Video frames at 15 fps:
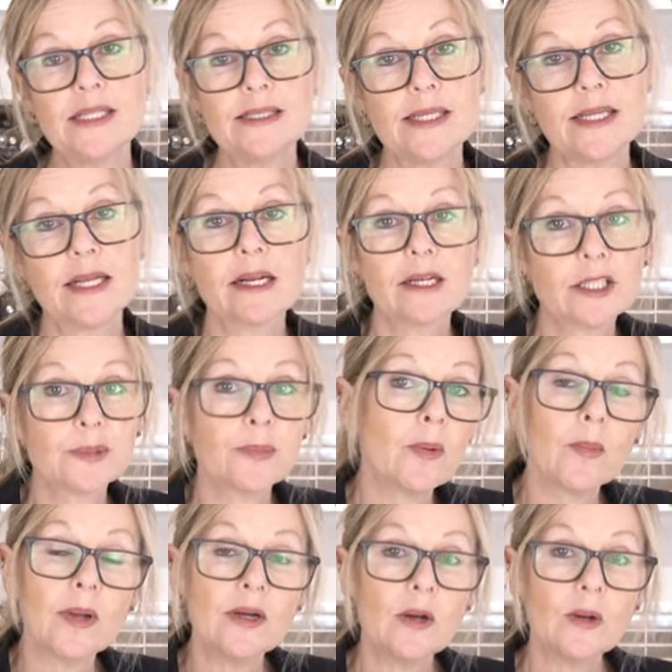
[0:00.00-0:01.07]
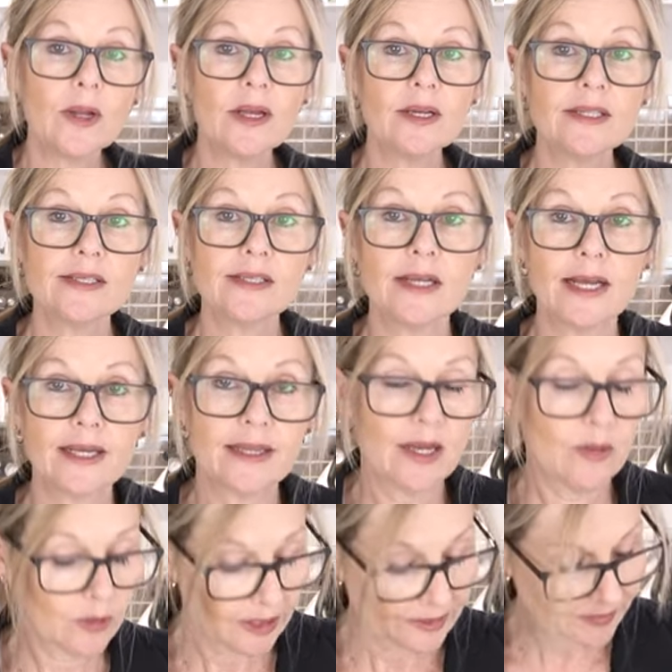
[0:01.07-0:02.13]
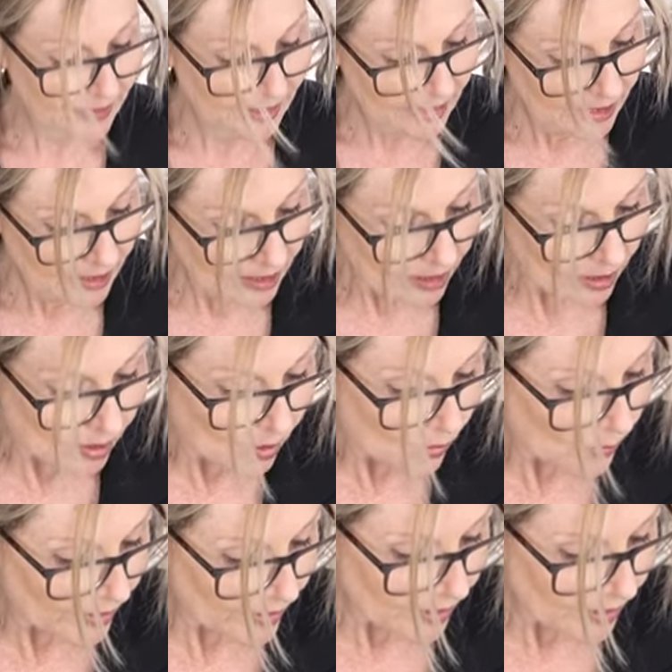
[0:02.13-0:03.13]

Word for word: is English, but we're not going to select that one. We're